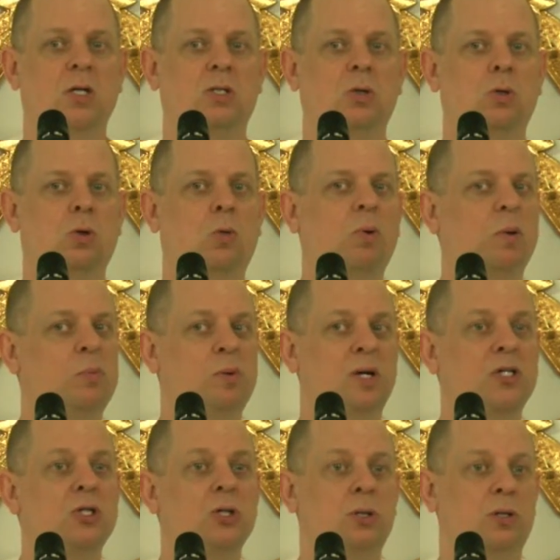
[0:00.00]
So don't put
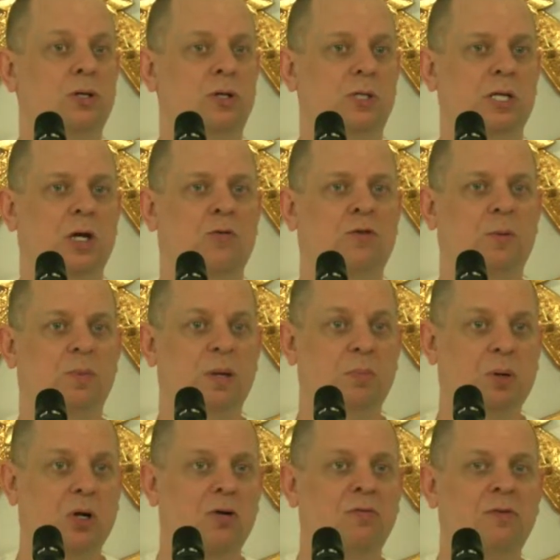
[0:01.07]
pressure on yourself to be
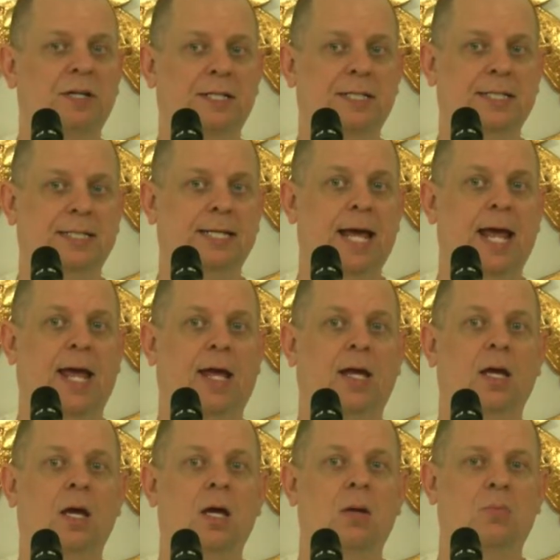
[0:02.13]
perfect today,
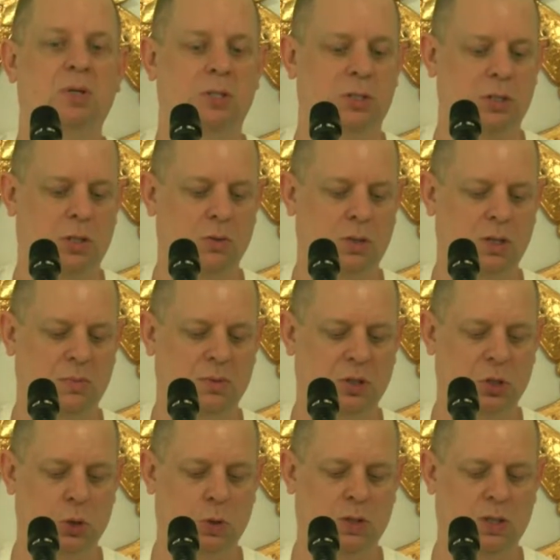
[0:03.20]
but slowly but
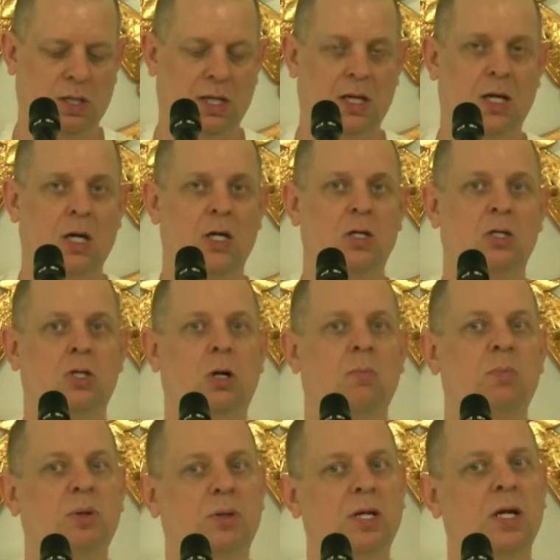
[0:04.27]
surely start
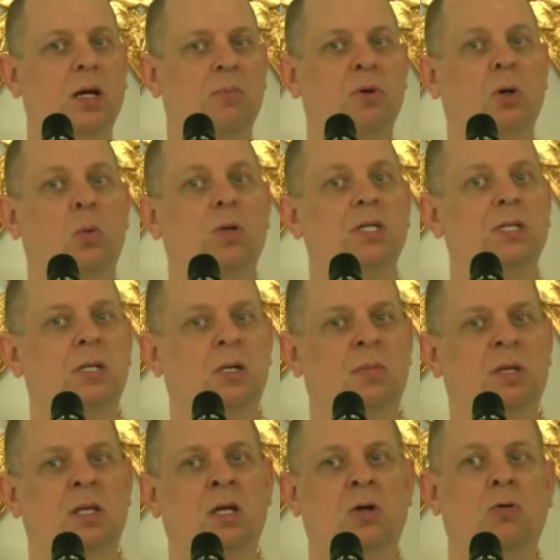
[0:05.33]
building up your wisdom
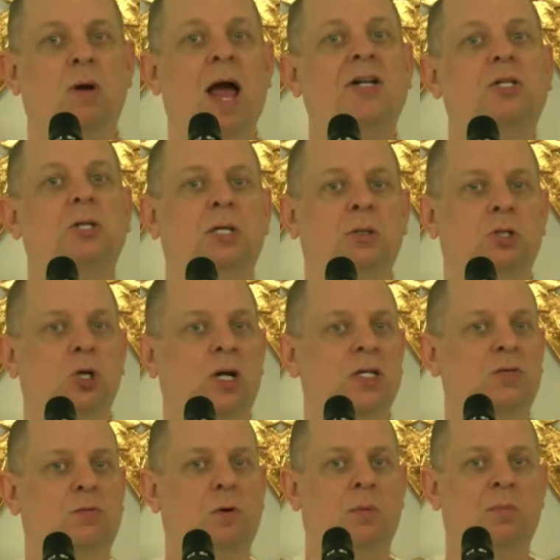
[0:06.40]
and then gradually
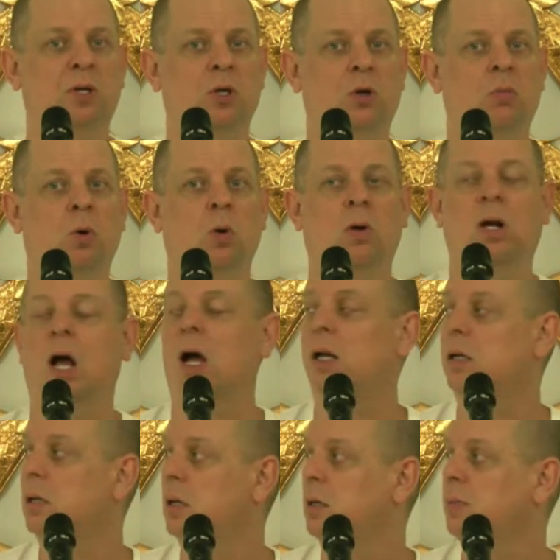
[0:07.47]
transforming your moral conduct.